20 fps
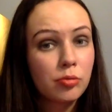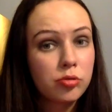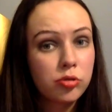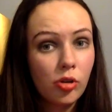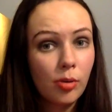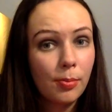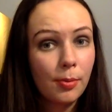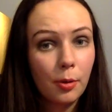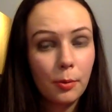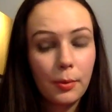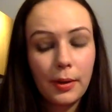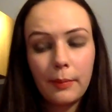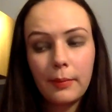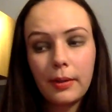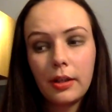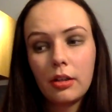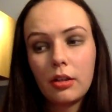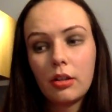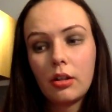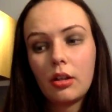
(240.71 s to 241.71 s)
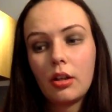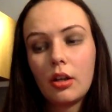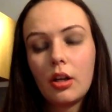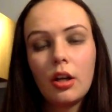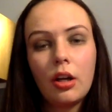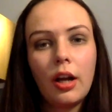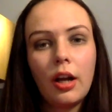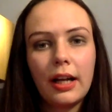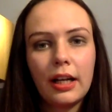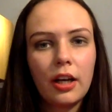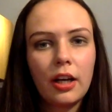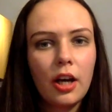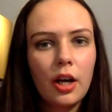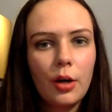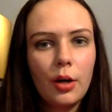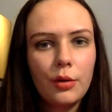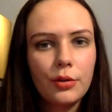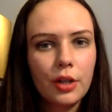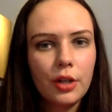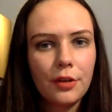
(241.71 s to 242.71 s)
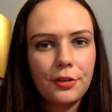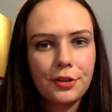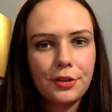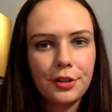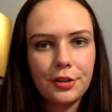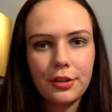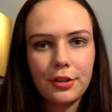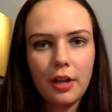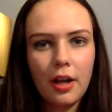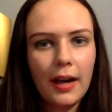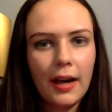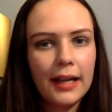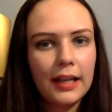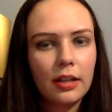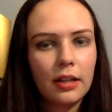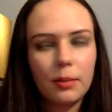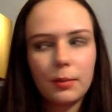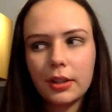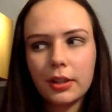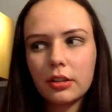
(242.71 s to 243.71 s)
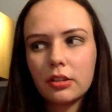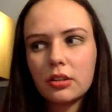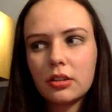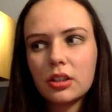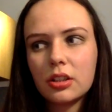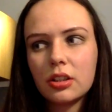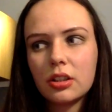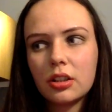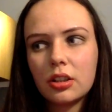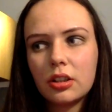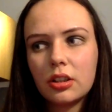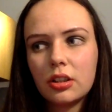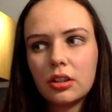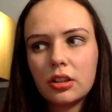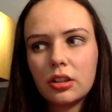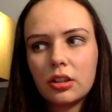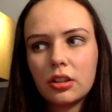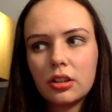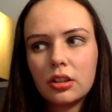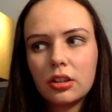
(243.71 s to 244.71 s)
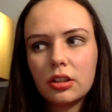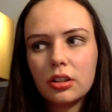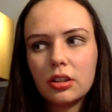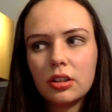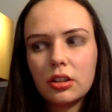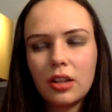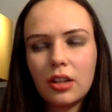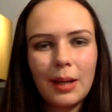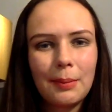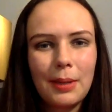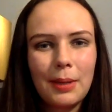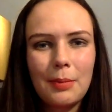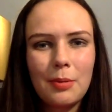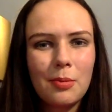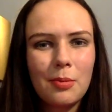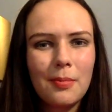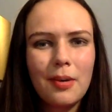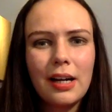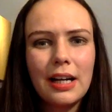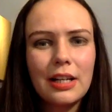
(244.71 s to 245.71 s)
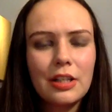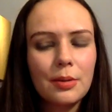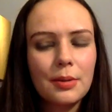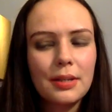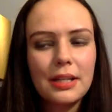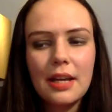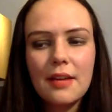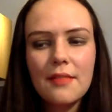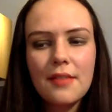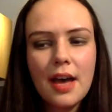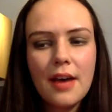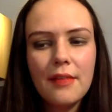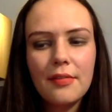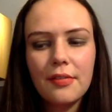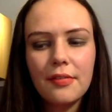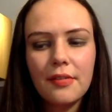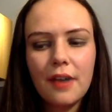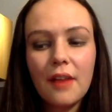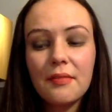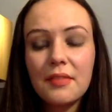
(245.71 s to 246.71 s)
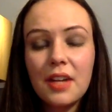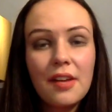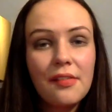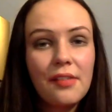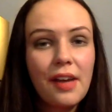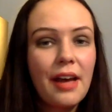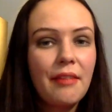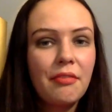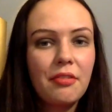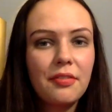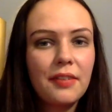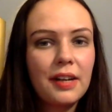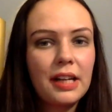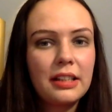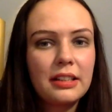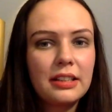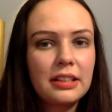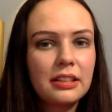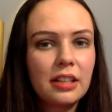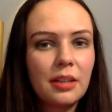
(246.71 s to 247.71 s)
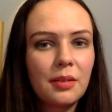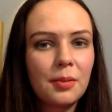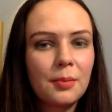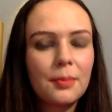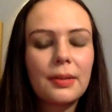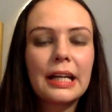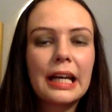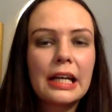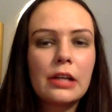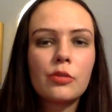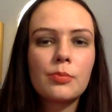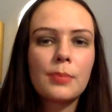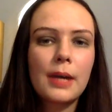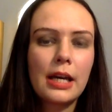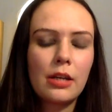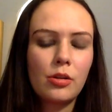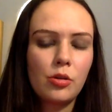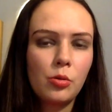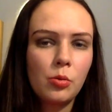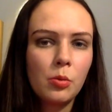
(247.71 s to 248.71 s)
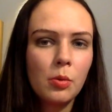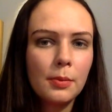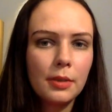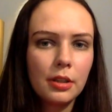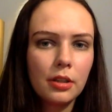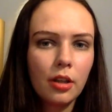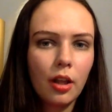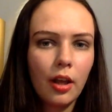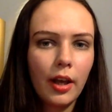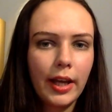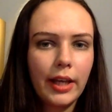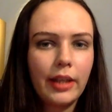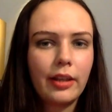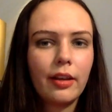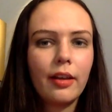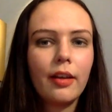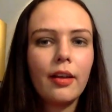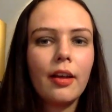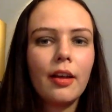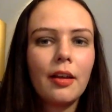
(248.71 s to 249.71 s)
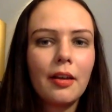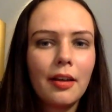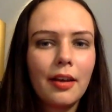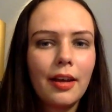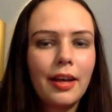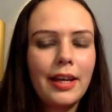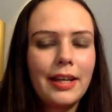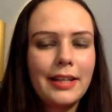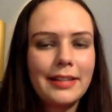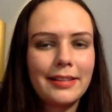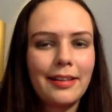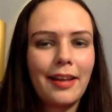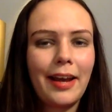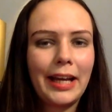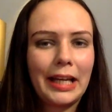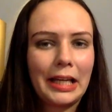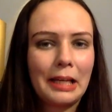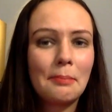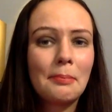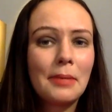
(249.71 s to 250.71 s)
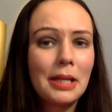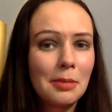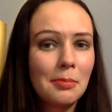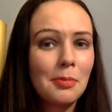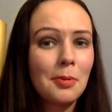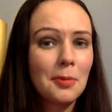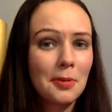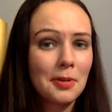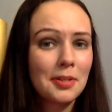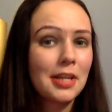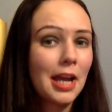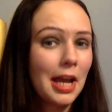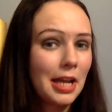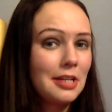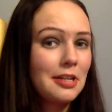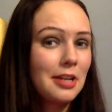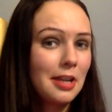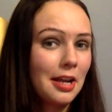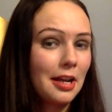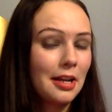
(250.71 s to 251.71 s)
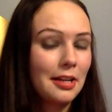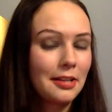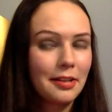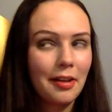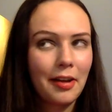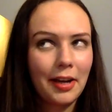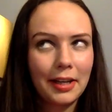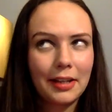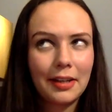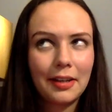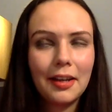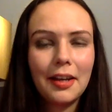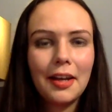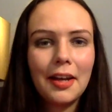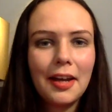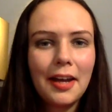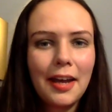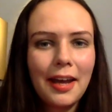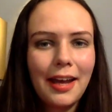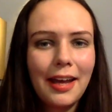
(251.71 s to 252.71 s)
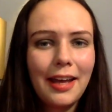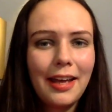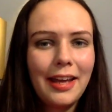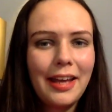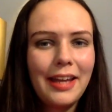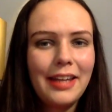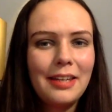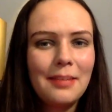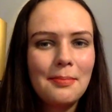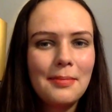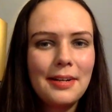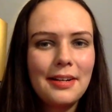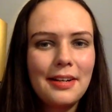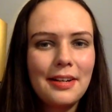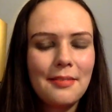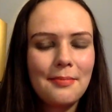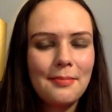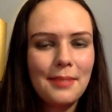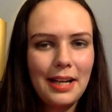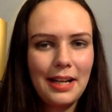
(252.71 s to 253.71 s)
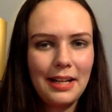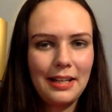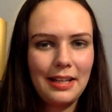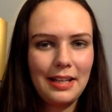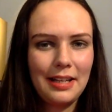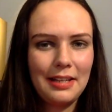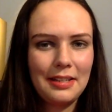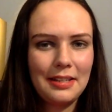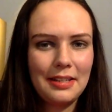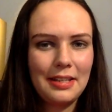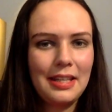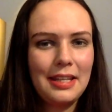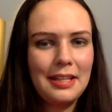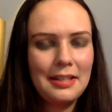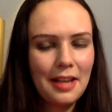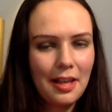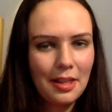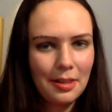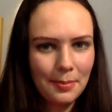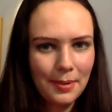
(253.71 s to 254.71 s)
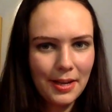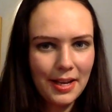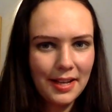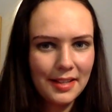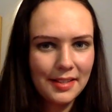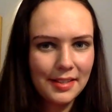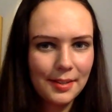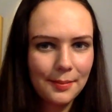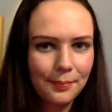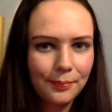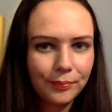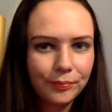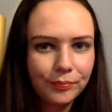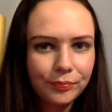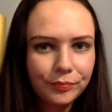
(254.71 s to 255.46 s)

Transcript: proper women. Girls are just oh my god. People my age, I've never ever fancied someone my age, man or woman. It's a minimum of 10 years, in the middle of me and this other person.